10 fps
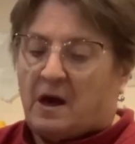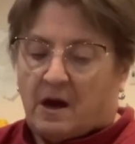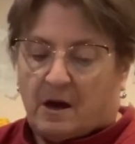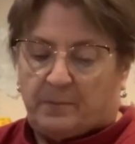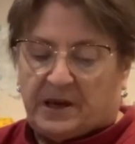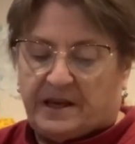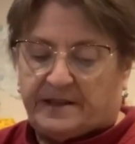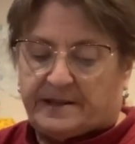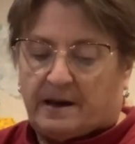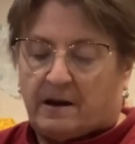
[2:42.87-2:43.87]
a
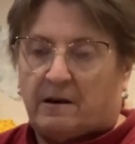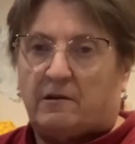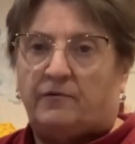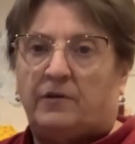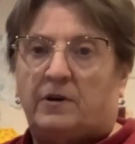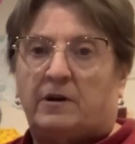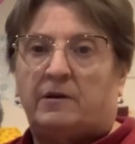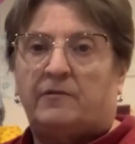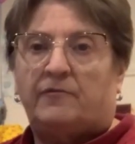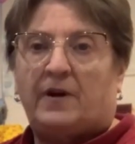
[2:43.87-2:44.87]
piece of
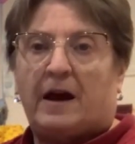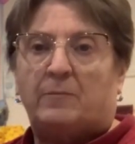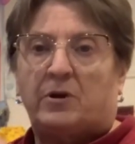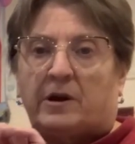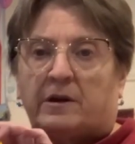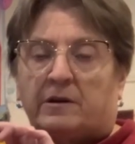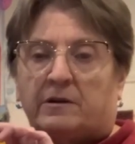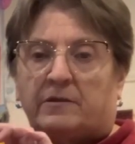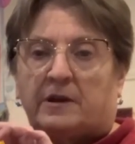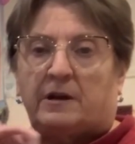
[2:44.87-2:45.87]
fabric
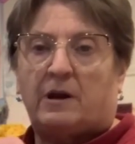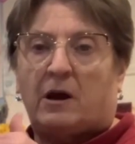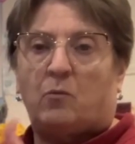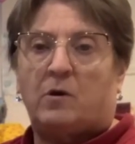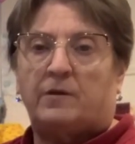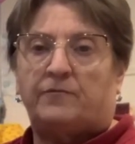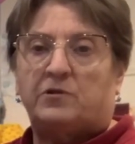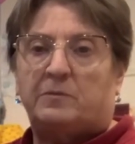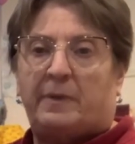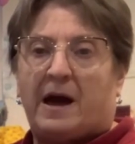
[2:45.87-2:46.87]
that I want for
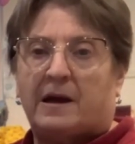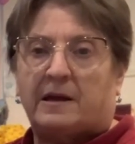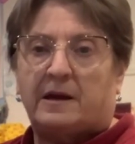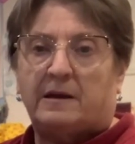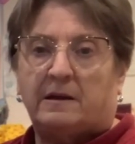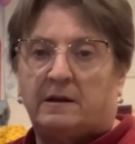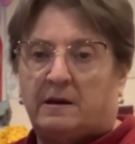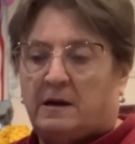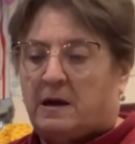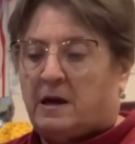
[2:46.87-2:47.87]
the backing
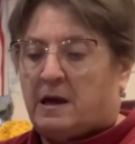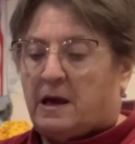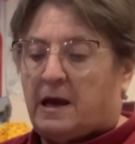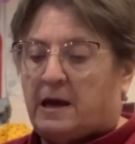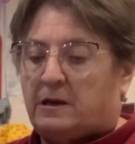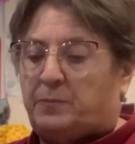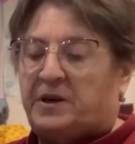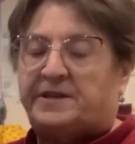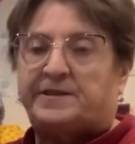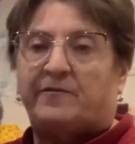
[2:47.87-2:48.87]
and a
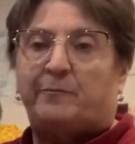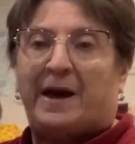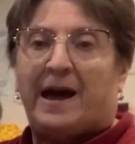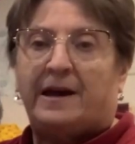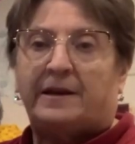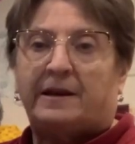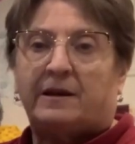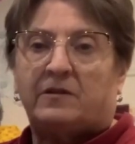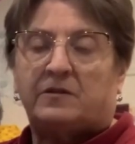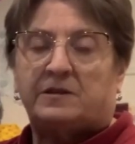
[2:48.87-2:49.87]
piece of
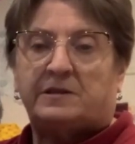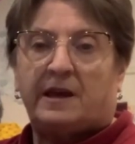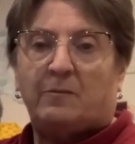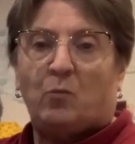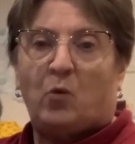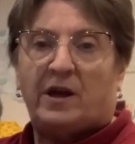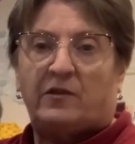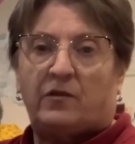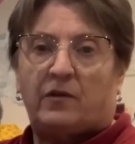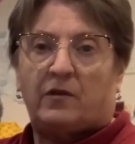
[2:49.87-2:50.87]
batting the same
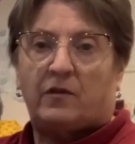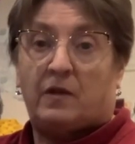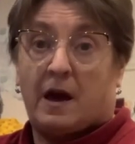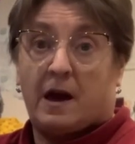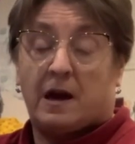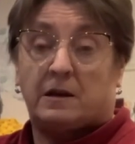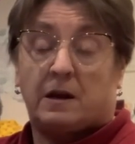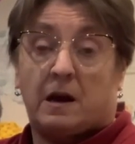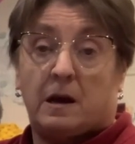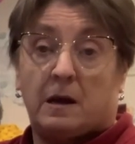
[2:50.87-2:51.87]
width that
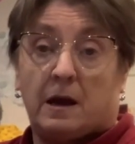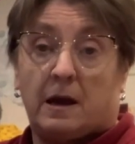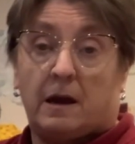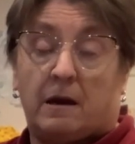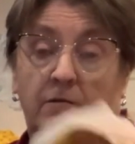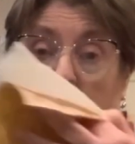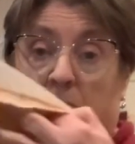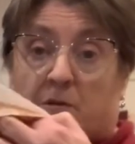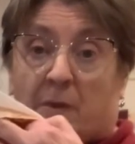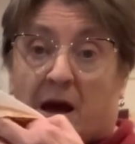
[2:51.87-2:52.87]
I have
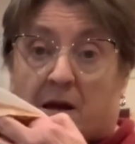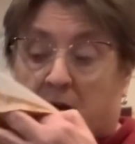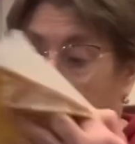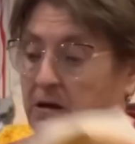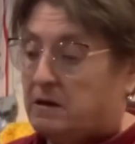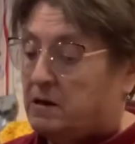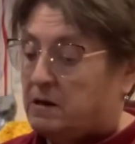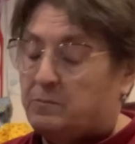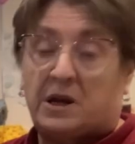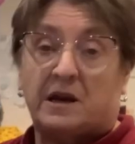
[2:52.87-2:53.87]
the backing,
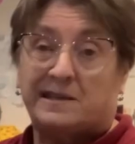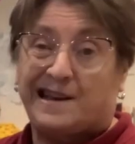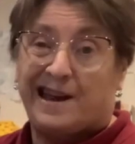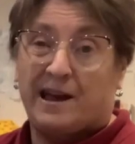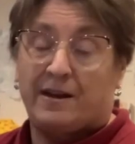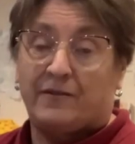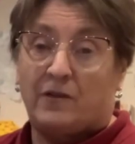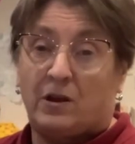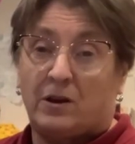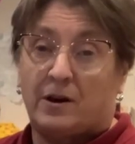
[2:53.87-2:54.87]
because I have
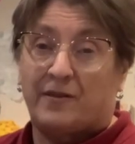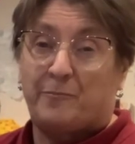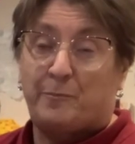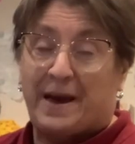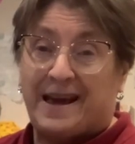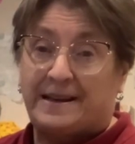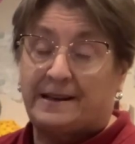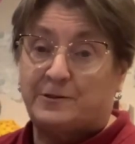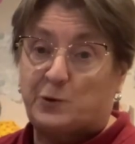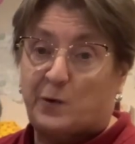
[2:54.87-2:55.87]
a lot of
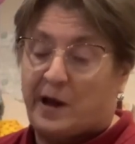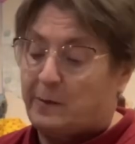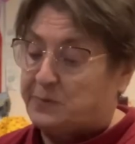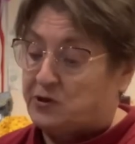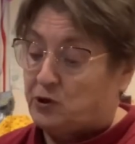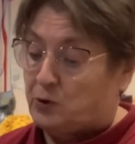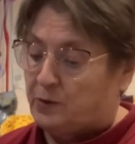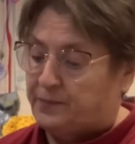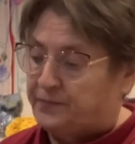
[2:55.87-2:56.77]
batting scraps too.